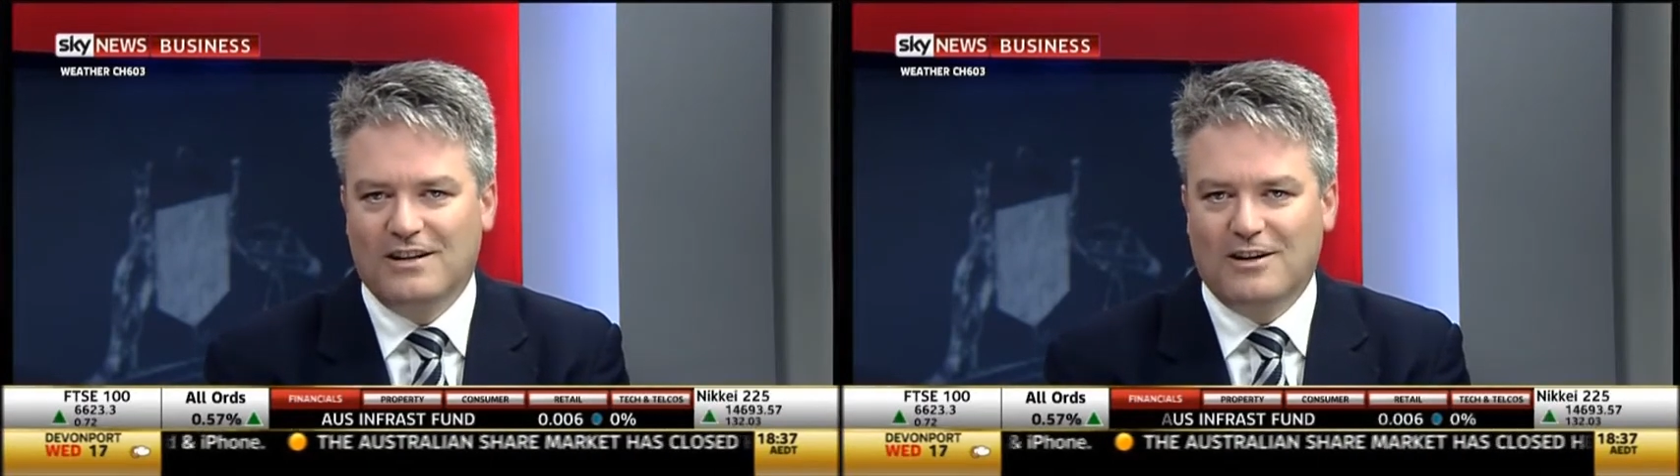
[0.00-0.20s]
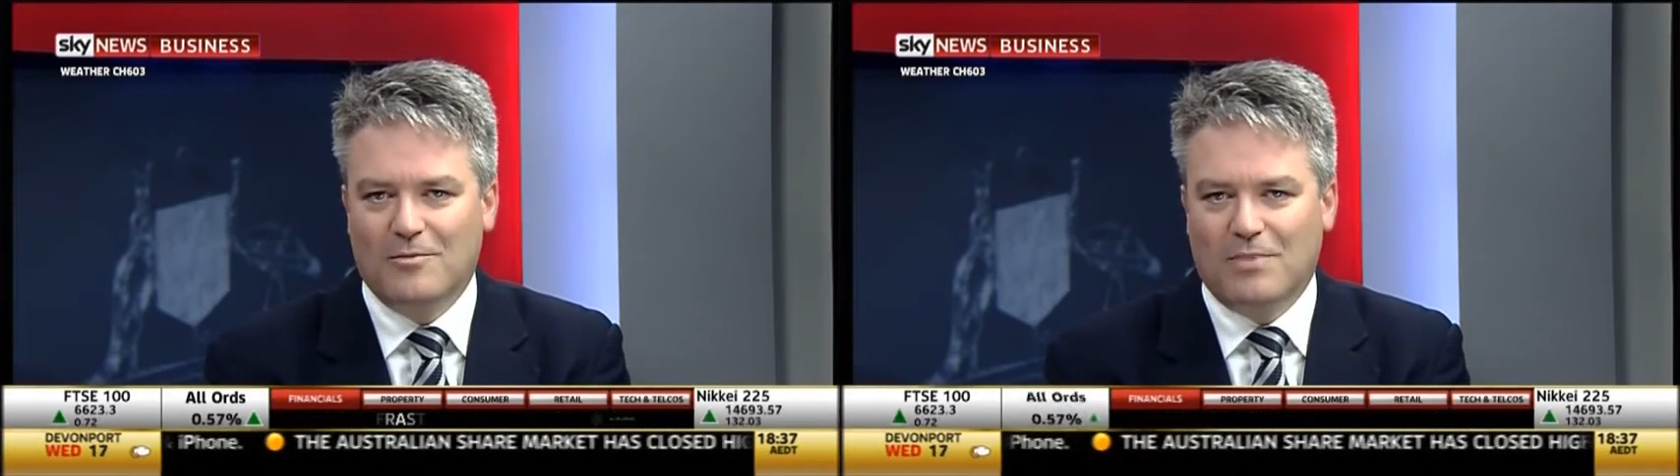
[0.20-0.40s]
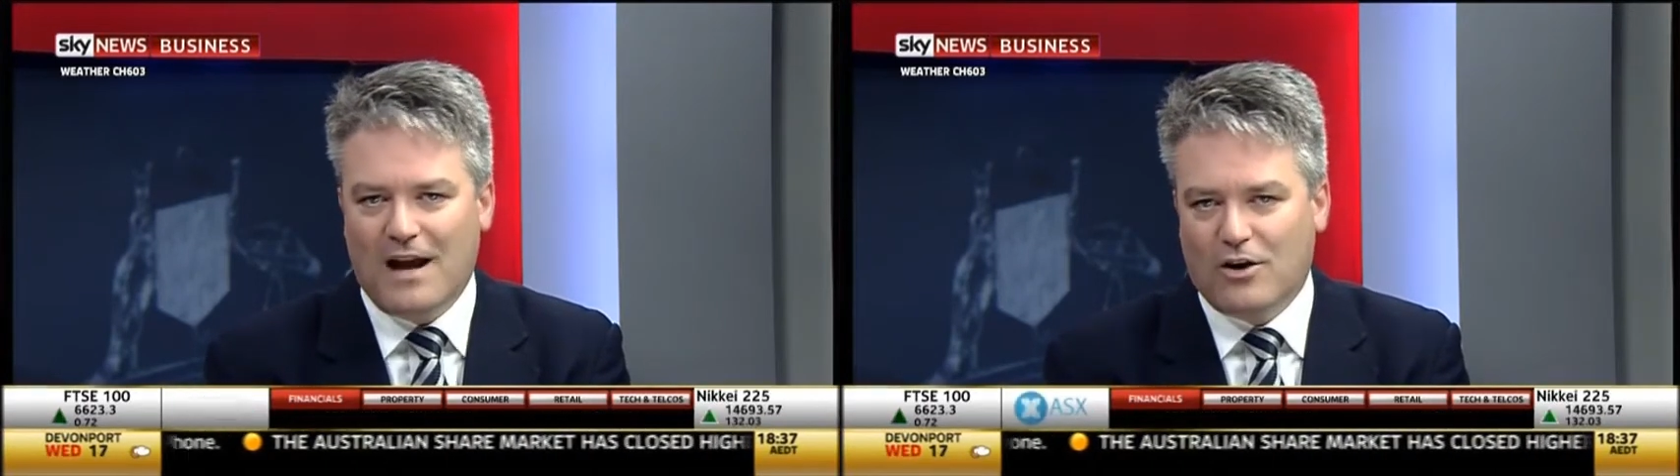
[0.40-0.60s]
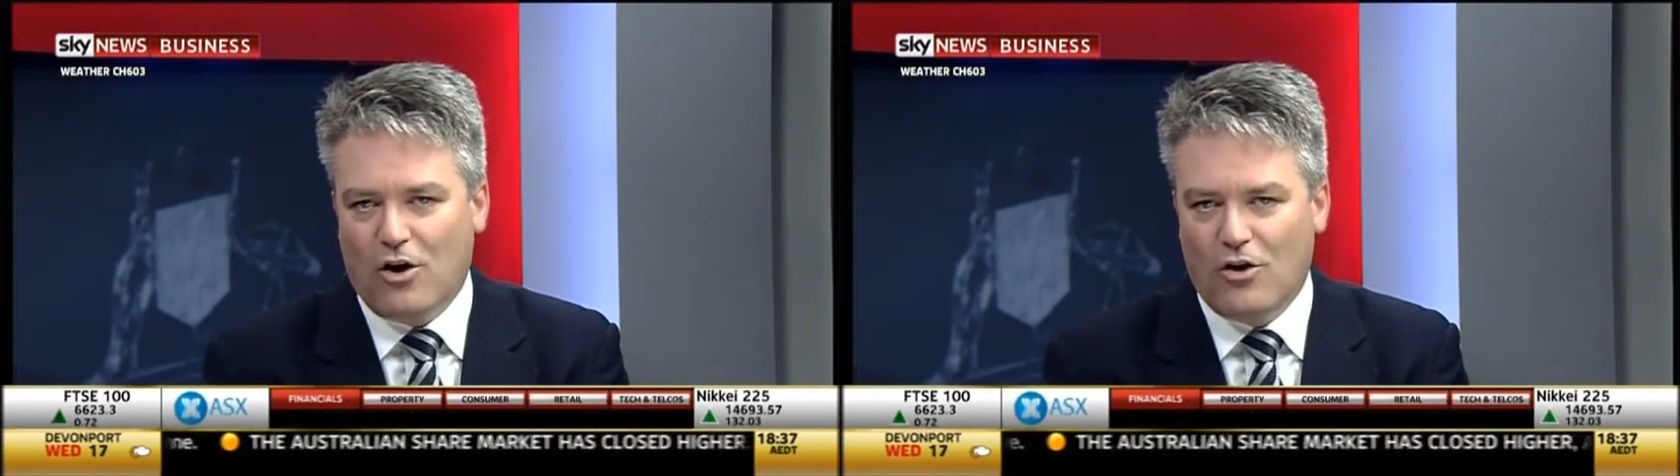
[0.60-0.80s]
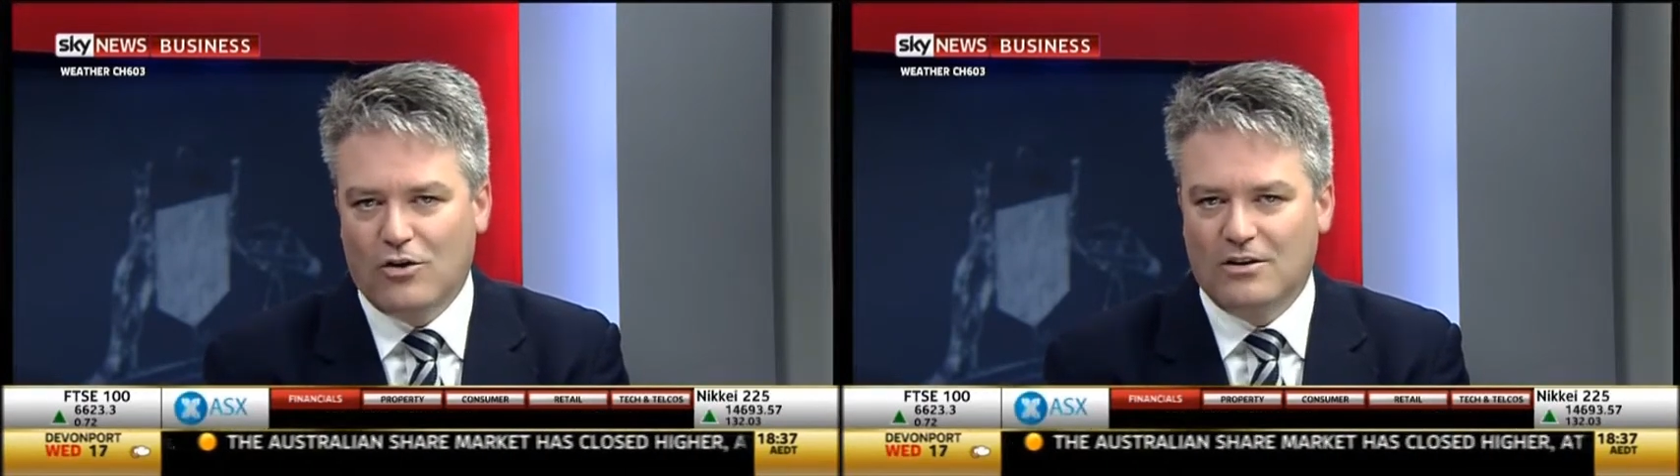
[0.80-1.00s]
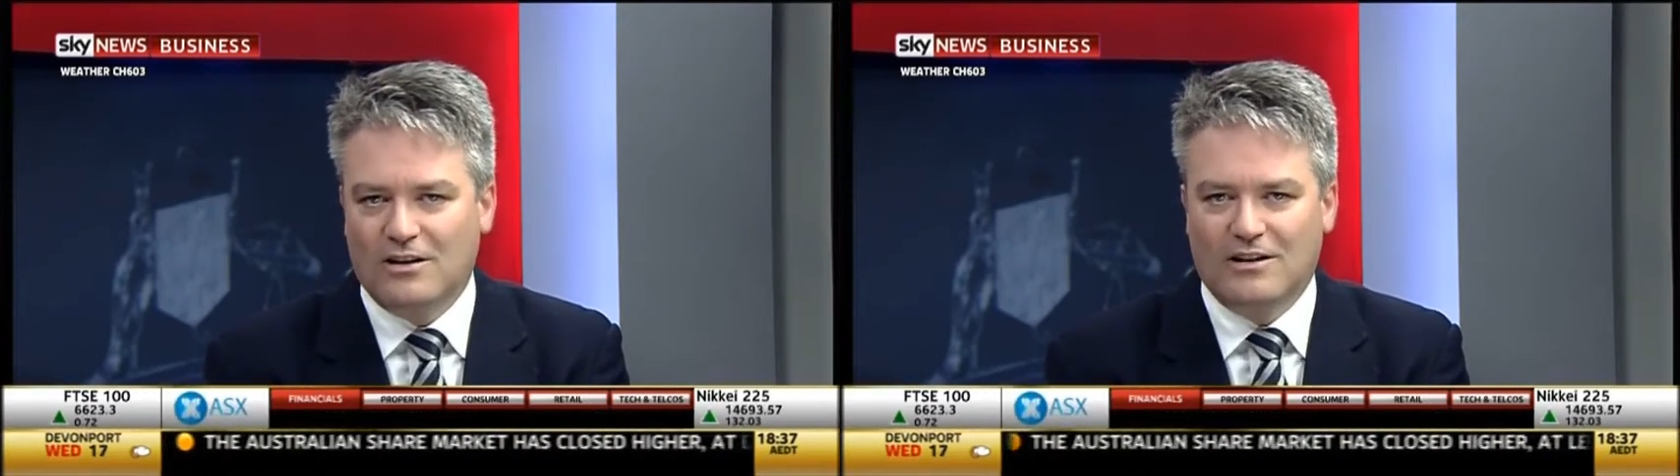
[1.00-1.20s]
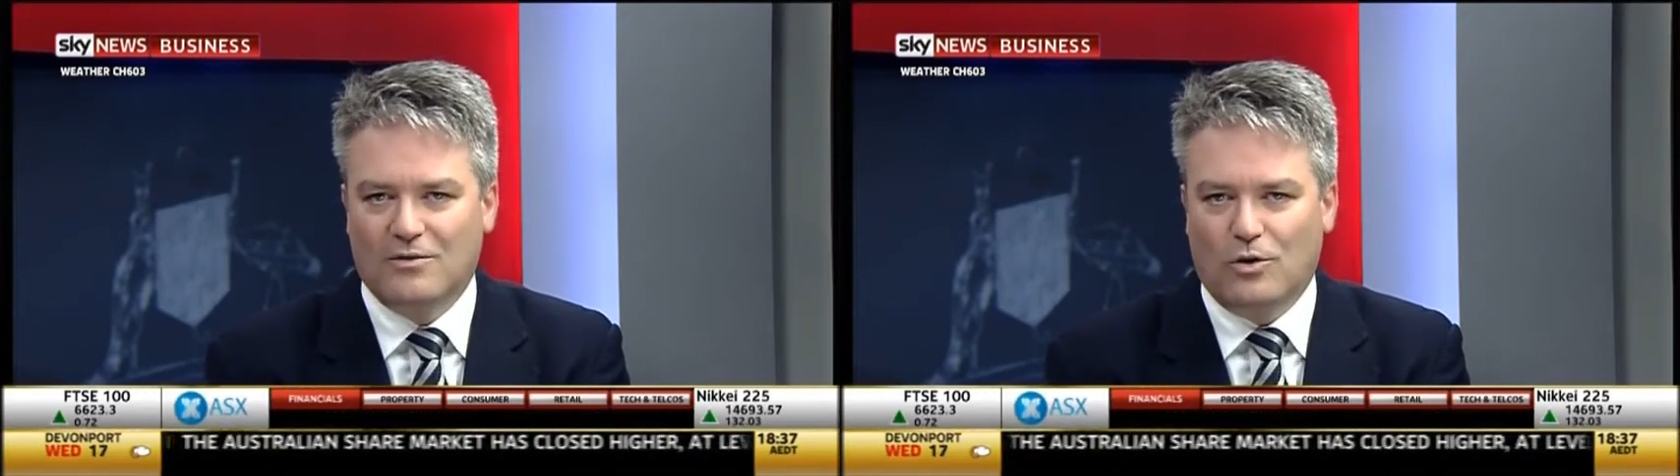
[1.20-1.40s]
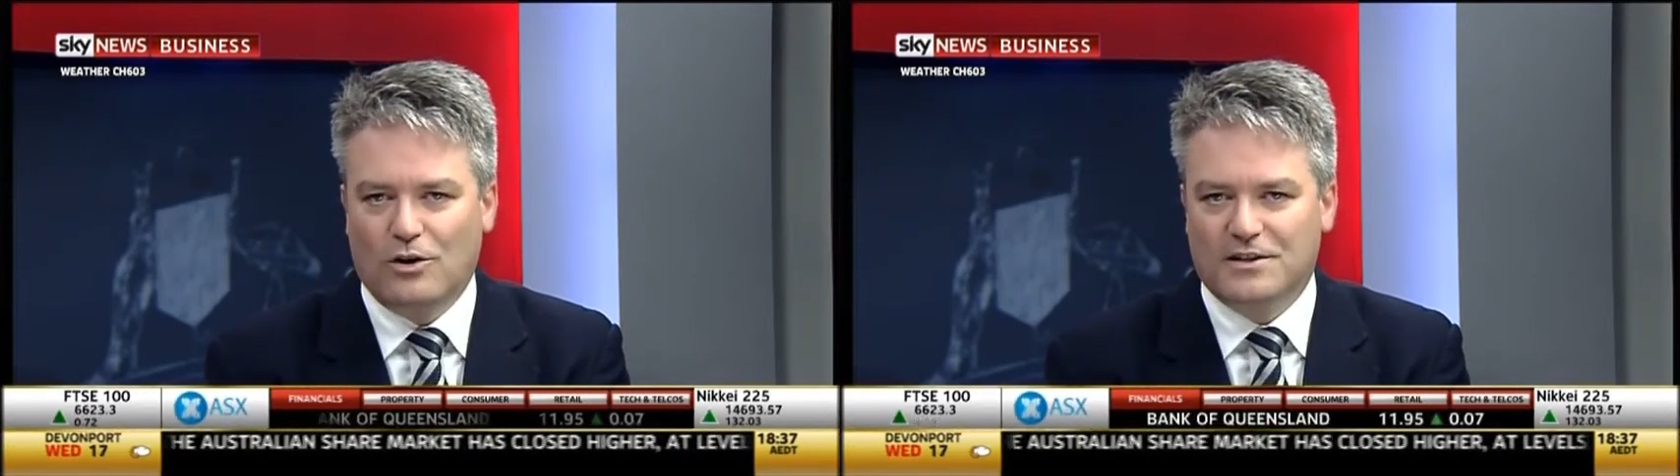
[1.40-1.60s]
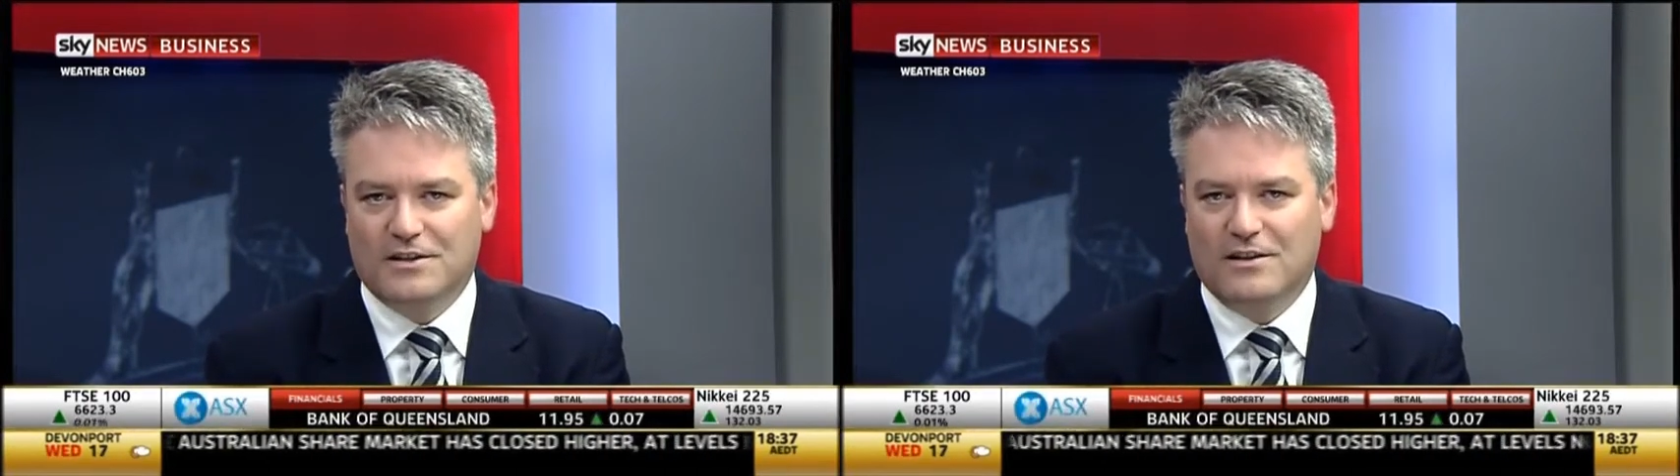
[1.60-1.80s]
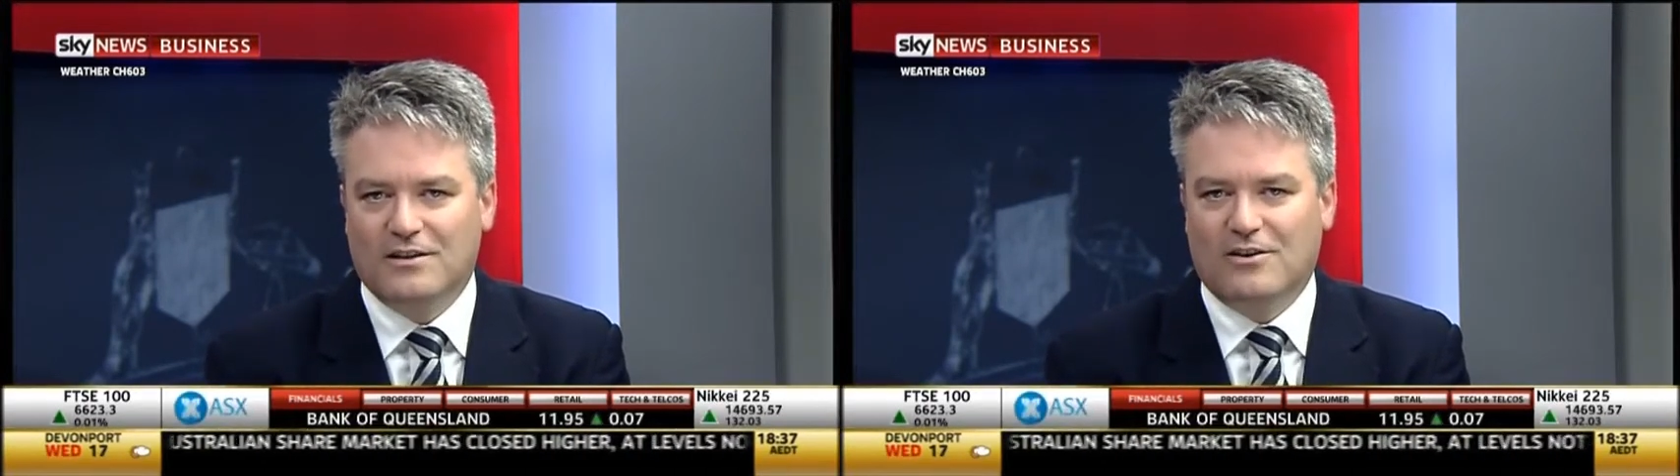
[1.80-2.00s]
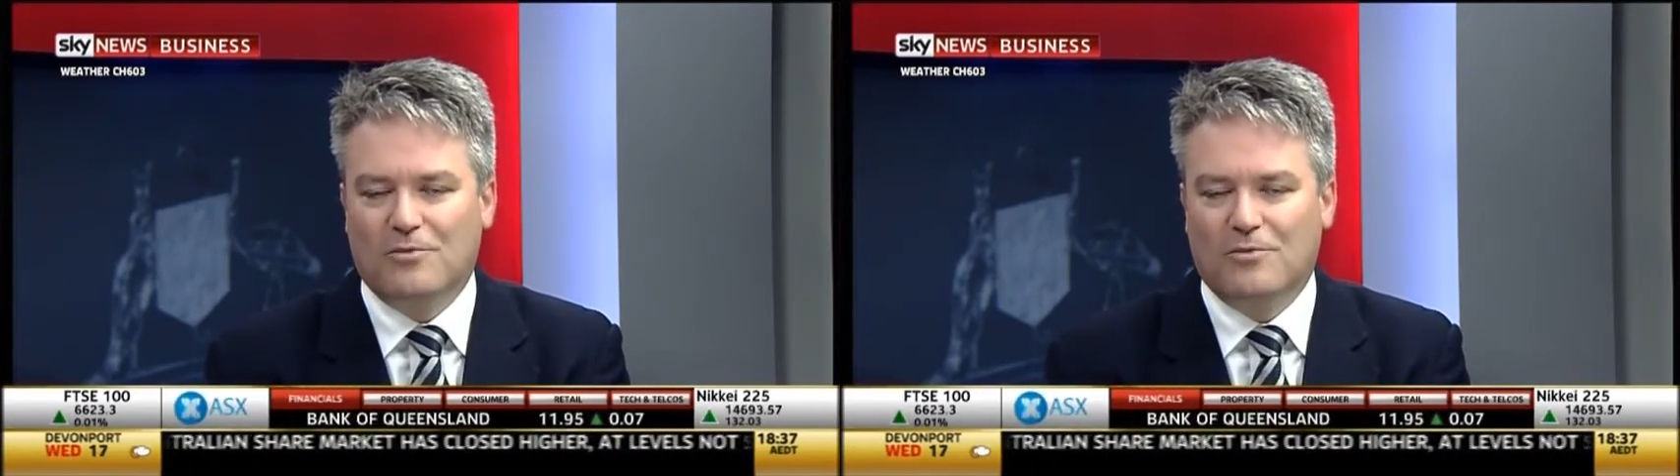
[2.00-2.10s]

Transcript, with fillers: uh, black hole uh, was uh,